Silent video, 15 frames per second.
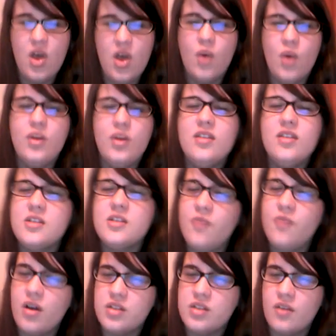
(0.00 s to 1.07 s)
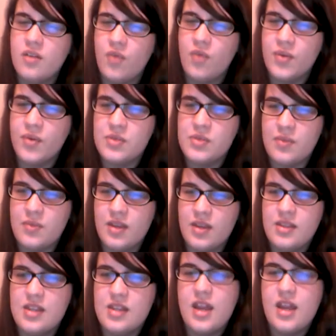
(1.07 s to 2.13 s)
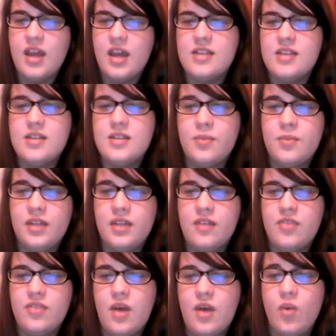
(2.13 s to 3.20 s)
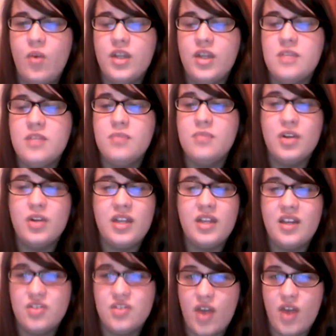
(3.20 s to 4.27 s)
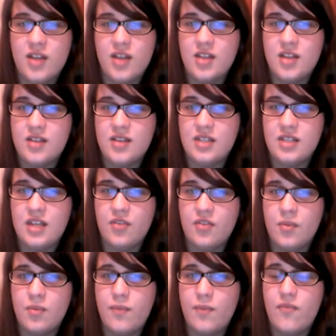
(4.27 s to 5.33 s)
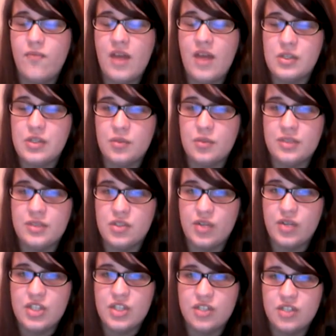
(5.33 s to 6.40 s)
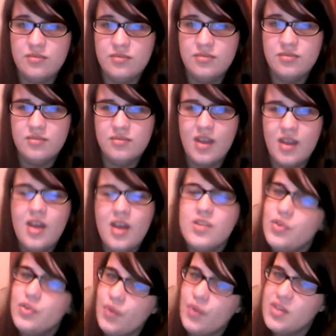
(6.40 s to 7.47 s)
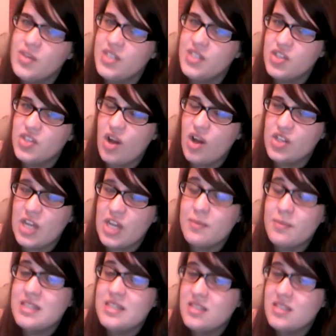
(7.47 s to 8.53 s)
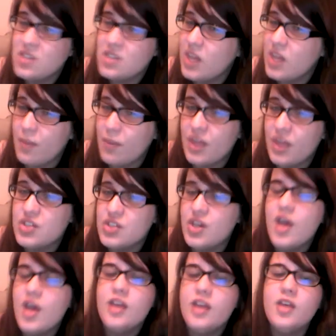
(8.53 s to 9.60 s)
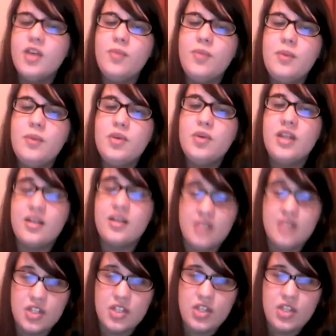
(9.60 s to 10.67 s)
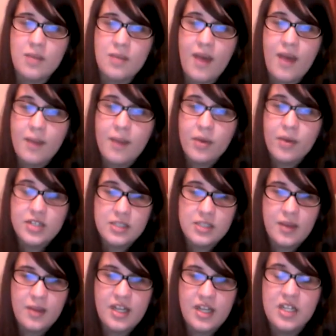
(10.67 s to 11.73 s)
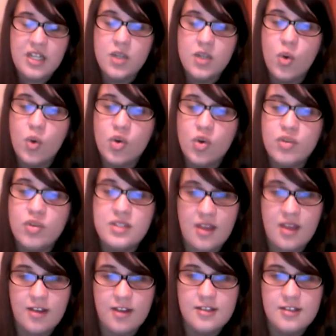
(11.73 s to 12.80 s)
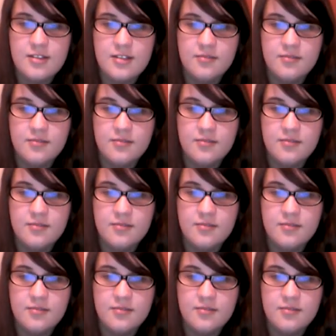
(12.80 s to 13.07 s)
One of these falsely informed myths is the belief that one can merely contract an STD from vaginal penetration. To avoid such contact but still gain pleasure, young people connect sexually by participating in oral sex.